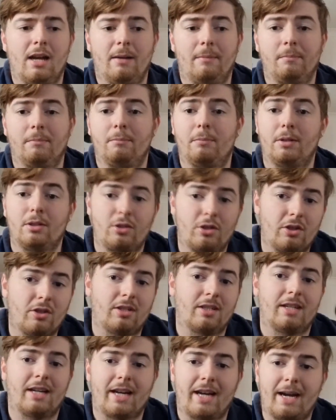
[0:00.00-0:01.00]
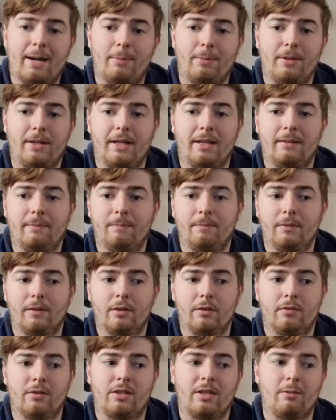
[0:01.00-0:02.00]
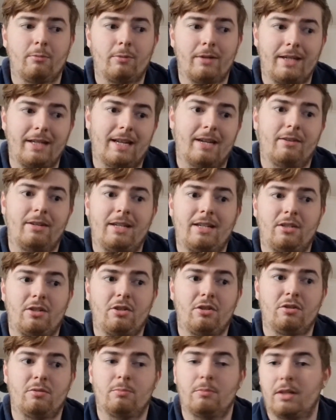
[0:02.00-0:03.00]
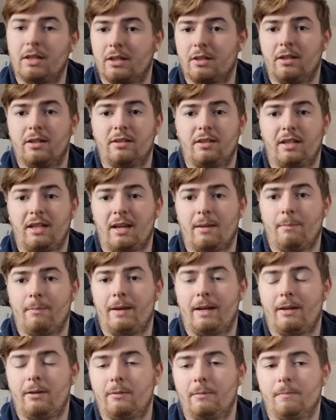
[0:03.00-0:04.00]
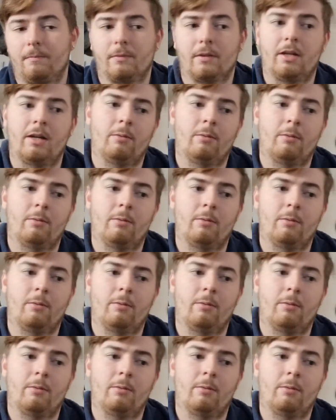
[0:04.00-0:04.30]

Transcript: Um, but due to that happening, obviously, we now need to use my car to get about.